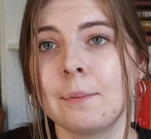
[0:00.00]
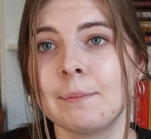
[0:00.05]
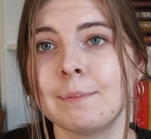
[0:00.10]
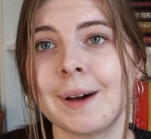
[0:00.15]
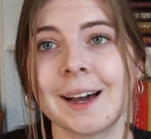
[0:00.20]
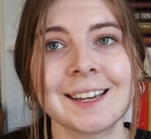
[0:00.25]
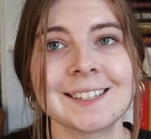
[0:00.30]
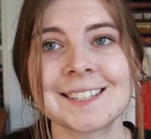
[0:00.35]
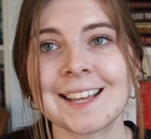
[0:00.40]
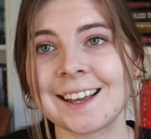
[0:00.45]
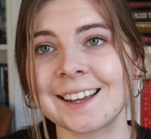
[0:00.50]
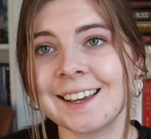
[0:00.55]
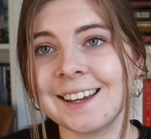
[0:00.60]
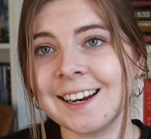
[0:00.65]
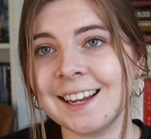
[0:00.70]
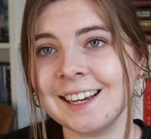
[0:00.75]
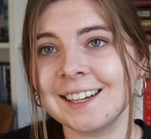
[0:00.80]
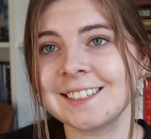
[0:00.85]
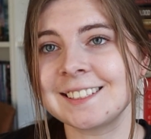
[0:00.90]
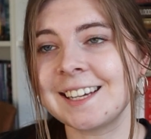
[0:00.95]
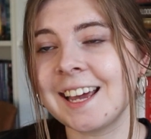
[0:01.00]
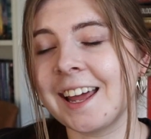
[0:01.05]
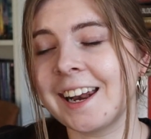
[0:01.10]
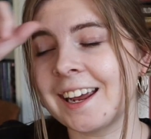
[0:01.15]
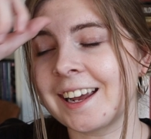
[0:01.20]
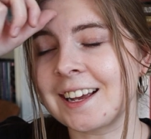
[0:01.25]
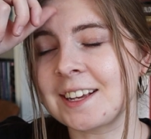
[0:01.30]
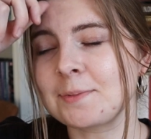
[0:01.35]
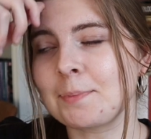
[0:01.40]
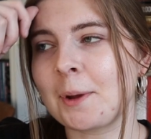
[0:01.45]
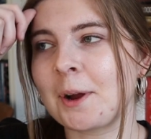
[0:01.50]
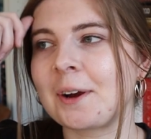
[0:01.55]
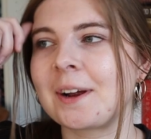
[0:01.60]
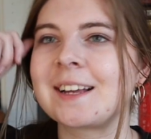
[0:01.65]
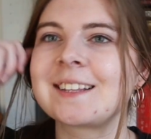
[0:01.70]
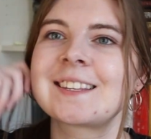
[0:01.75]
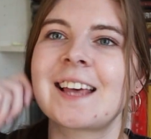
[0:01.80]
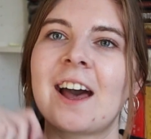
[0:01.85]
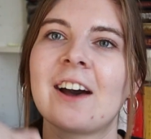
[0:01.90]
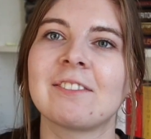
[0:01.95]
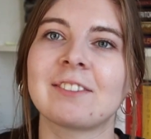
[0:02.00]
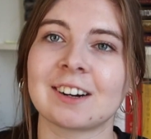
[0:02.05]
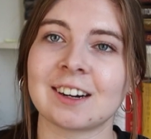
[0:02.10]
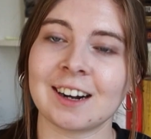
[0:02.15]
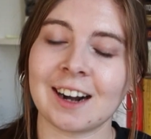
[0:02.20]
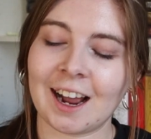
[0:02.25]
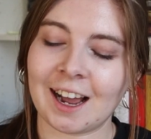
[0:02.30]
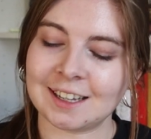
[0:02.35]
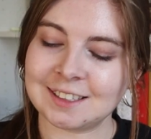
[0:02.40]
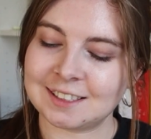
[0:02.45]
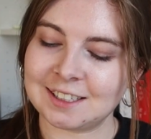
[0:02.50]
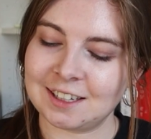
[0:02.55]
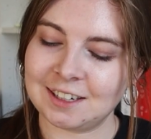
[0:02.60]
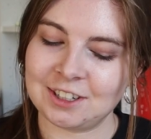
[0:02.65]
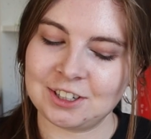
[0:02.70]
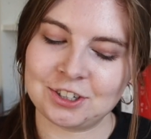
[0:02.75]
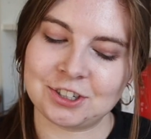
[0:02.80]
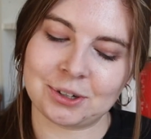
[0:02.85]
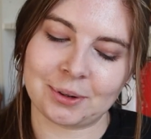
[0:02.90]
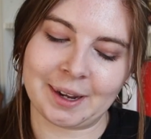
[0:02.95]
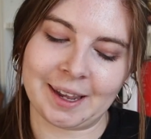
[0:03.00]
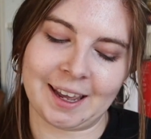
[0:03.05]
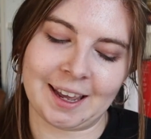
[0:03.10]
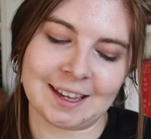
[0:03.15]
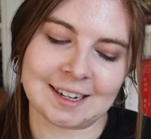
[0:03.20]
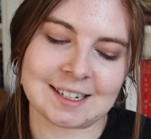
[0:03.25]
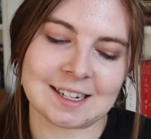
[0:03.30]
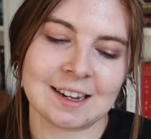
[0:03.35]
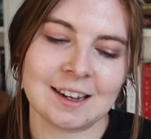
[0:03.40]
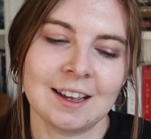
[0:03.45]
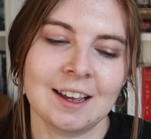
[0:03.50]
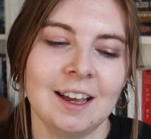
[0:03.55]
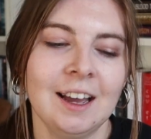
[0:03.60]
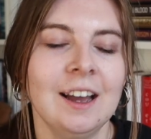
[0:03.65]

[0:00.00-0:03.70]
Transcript: my second annotating experience ever. I did enjoy it.